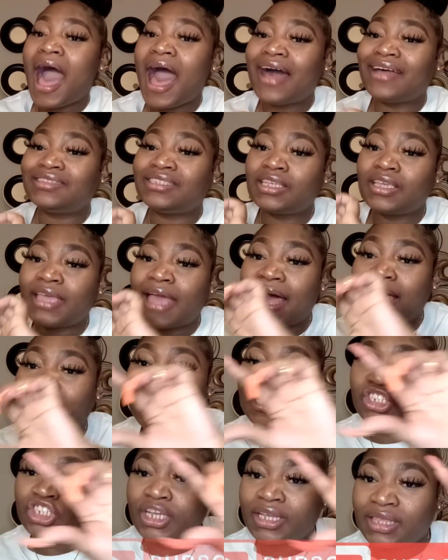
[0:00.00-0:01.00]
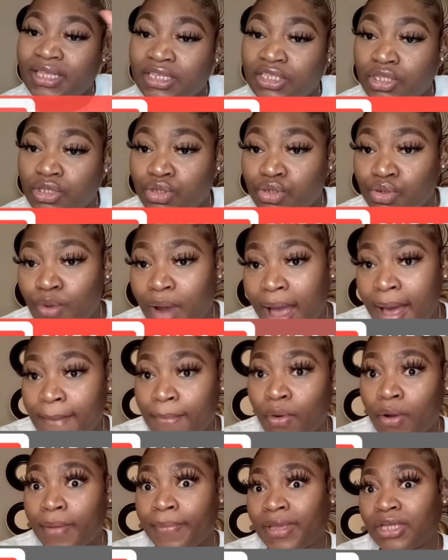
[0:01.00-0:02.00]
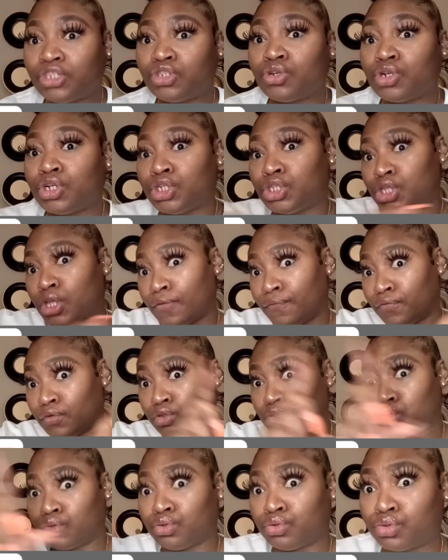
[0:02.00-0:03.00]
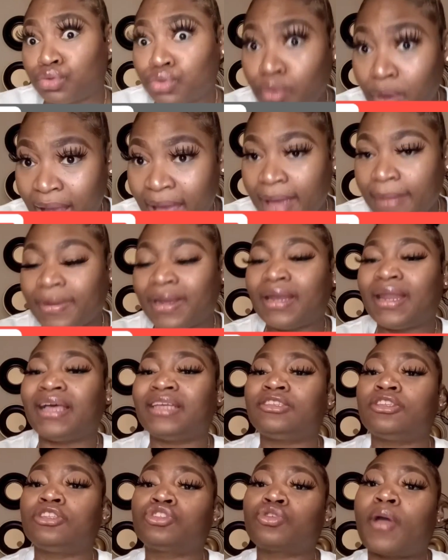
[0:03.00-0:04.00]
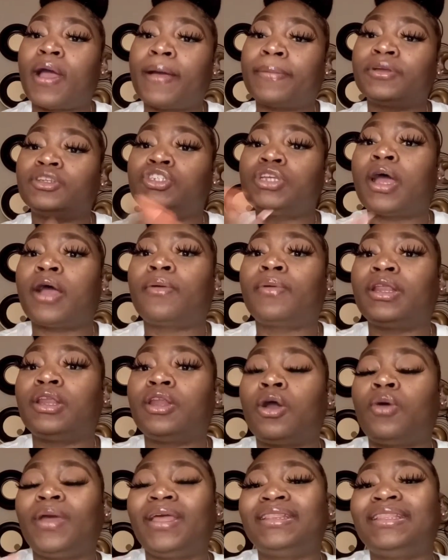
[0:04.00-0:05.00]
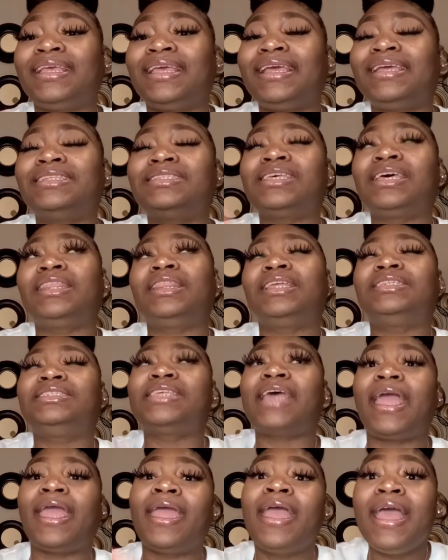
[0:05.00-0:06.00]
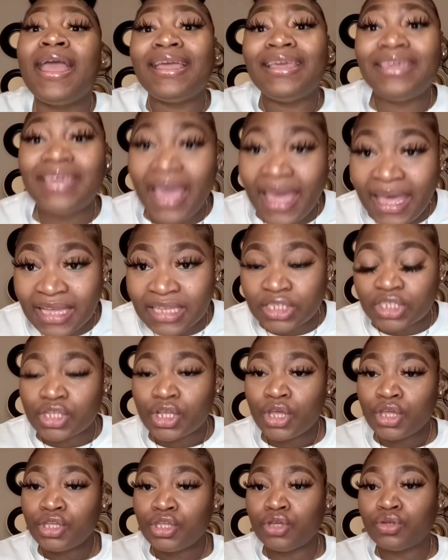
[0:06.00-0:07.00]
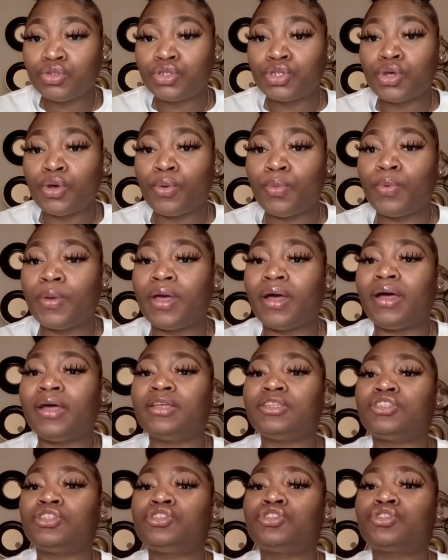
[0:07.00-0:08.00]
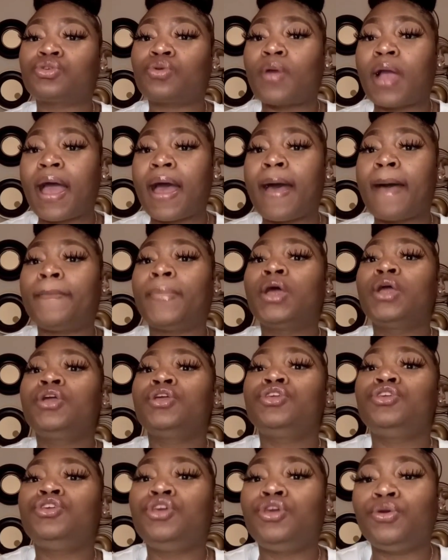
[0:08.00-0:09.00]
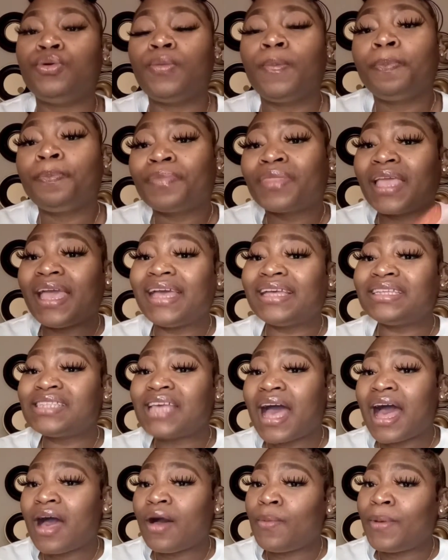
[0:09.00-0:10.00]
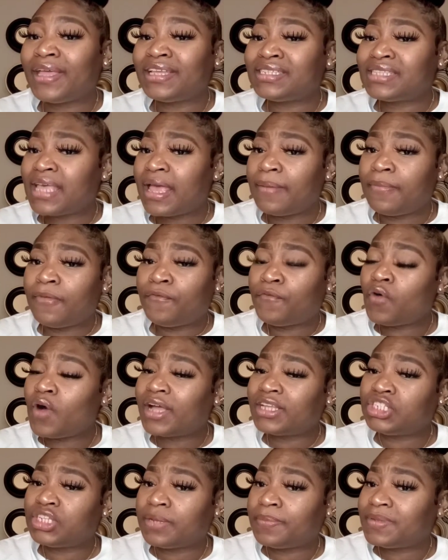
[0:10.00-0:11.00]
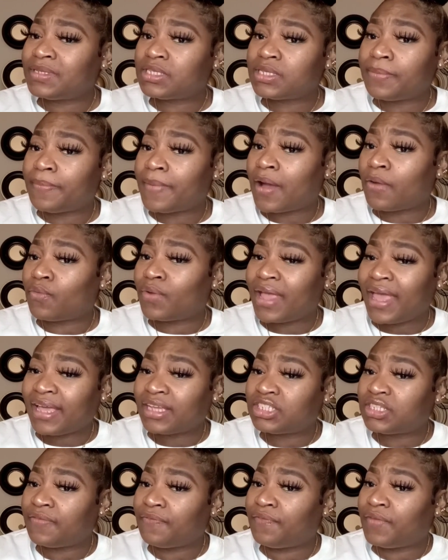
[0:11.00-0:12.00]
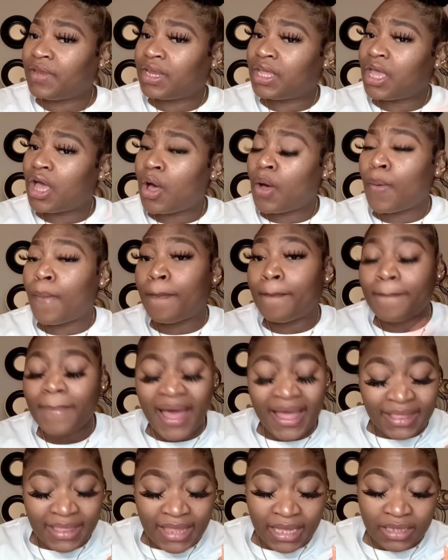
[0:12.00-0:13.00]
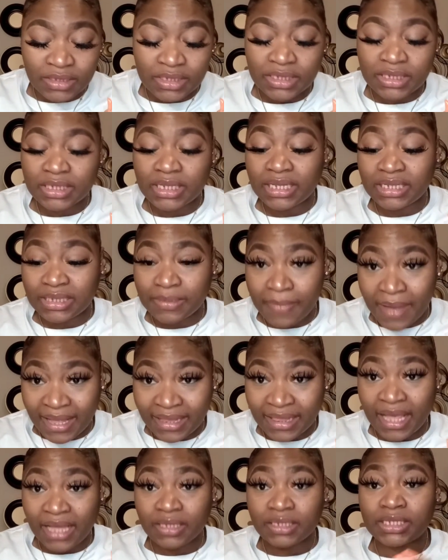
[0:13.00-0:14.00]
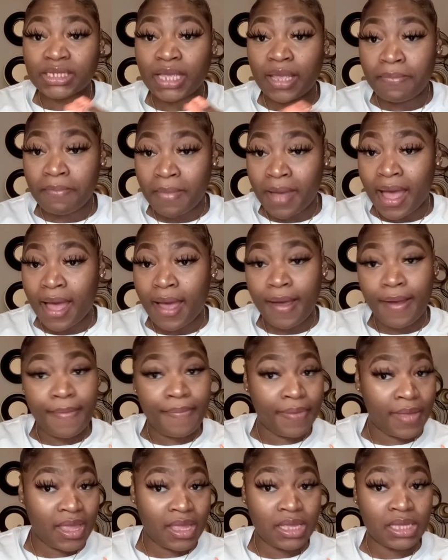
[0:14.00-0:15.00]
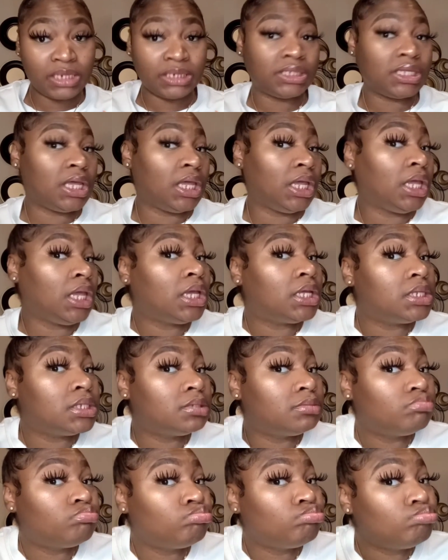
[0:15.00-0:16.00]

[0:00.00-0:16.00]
Also, y'all, let's check that subscribe bar. Make sure it's set for subscribed and not subscribed because you already know at the end of the day, yes, YouTube will unsubscribe you. As I always say before I jump into my reaction video, my thoughts, it's my thoughts and my opinions is